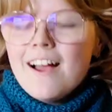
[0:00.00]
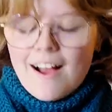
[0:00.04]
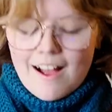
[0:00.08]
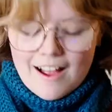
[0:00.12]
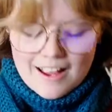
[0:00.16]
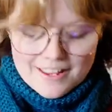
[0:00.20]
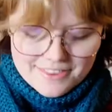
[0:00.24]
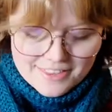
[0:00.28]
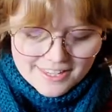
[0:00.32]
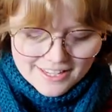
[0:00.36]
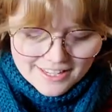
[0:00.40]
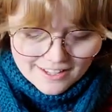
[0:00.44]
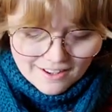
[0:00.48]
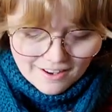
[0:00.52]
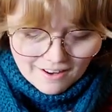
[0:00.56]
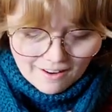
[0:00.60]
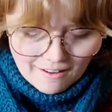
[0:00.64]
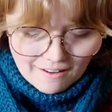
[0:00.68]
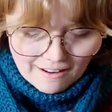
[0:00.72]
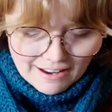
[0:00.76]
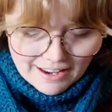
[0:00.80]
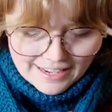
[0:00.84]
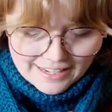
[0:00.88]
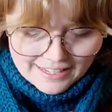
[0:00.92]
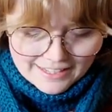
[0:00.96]
I think
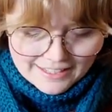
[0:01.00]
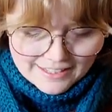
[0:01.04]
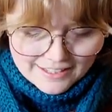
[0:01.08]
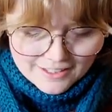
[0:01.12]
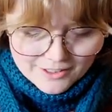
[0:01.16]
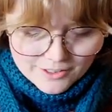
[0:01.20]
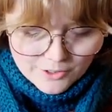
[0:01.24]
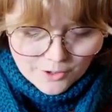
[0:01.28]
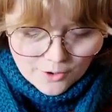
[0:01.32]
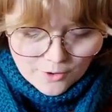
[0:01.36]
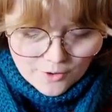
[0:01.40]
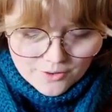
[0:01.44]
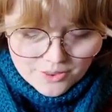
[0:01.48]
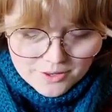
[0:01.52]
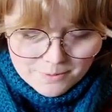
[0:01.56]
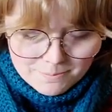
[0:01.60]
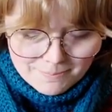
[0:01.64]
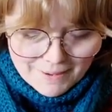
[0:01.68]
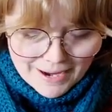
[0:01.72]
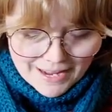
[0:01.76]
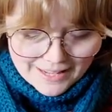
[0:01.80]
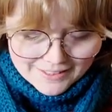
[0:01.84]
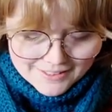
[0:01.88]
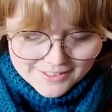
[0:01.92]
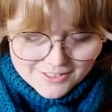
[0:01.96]
I got the
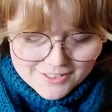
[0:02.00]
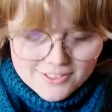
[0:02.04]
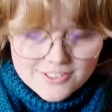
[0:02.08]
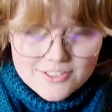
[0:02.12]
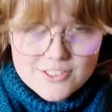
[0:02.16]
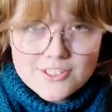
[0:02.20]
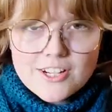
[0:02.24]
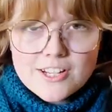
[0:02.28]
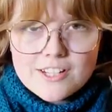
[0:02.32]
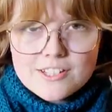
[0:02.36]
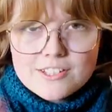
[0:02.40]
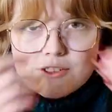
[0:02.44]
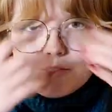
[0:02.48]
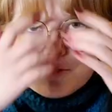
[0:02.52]
balance just